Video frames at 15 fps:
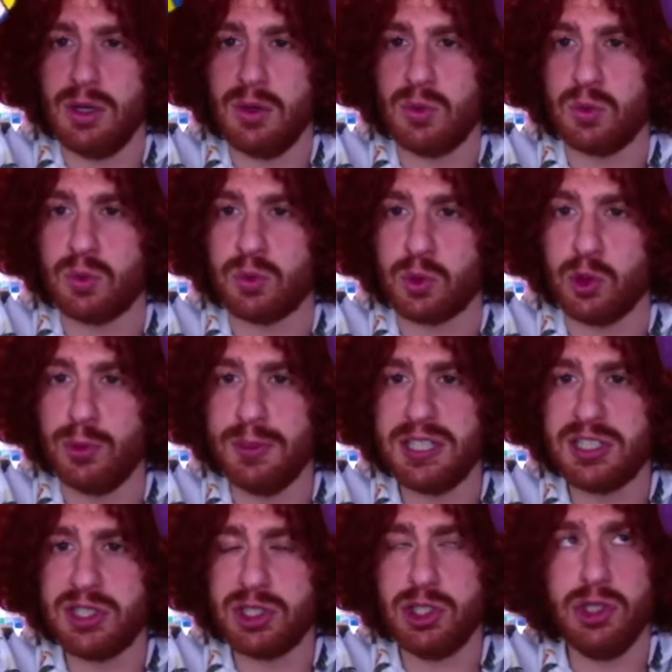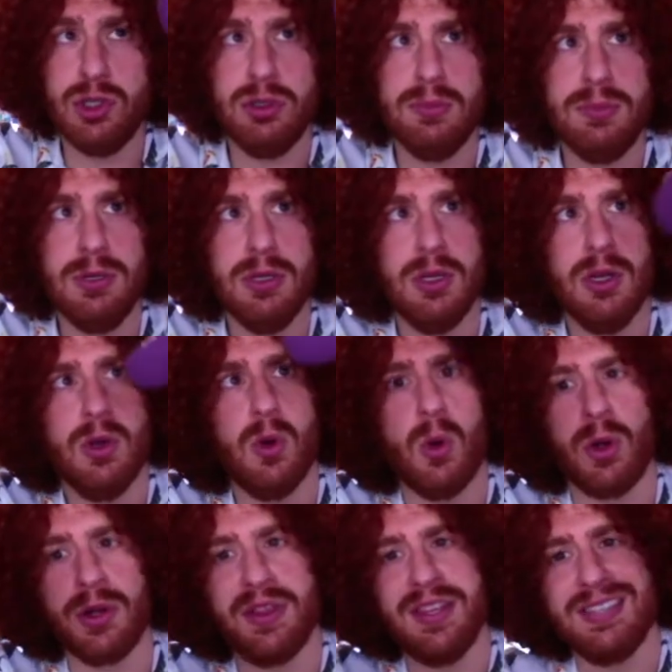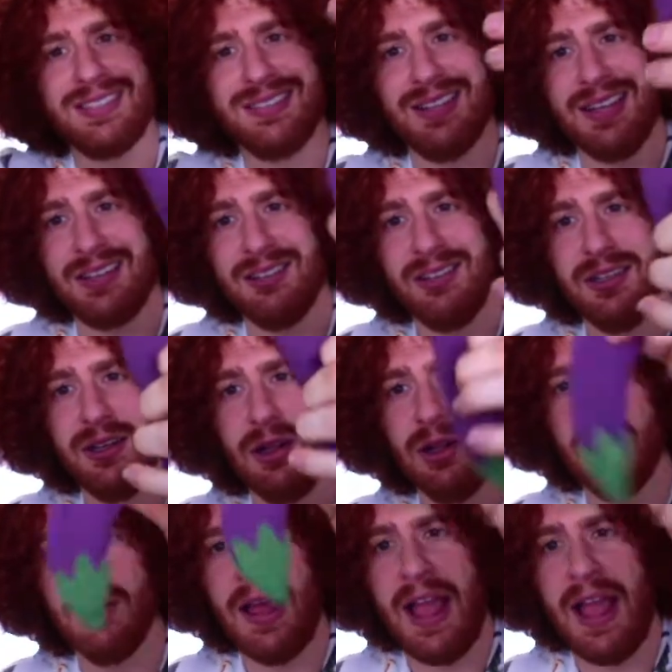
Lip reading: Rubik's Cube or this like little